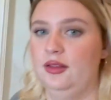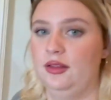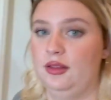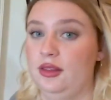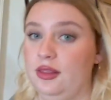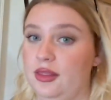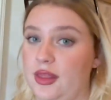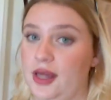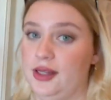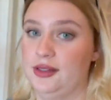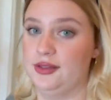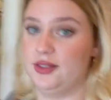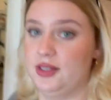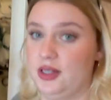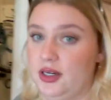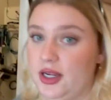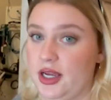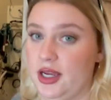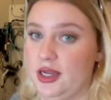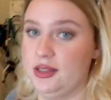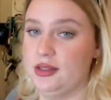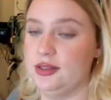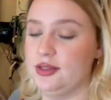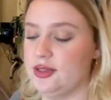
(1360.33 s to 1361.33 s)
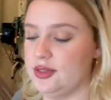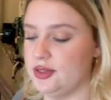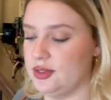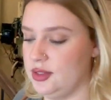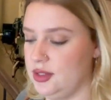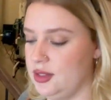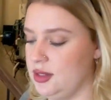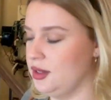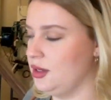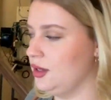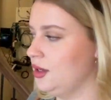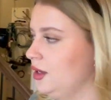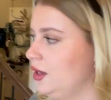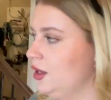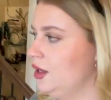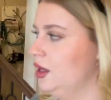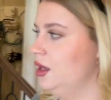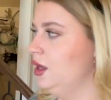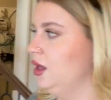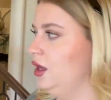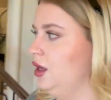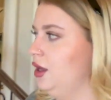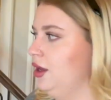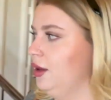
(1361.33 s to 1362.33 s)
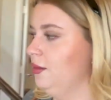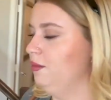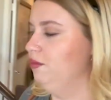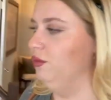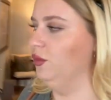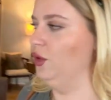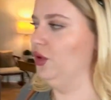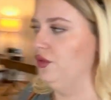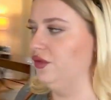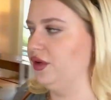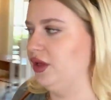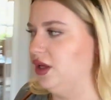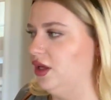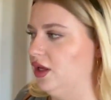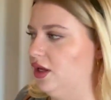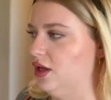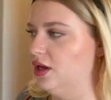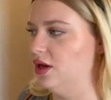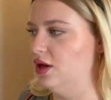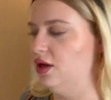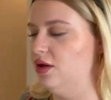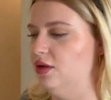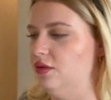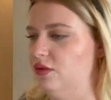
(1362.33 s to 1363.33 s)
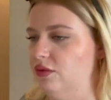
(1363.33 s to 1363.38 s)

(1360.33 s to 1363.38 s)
That staircase. Moving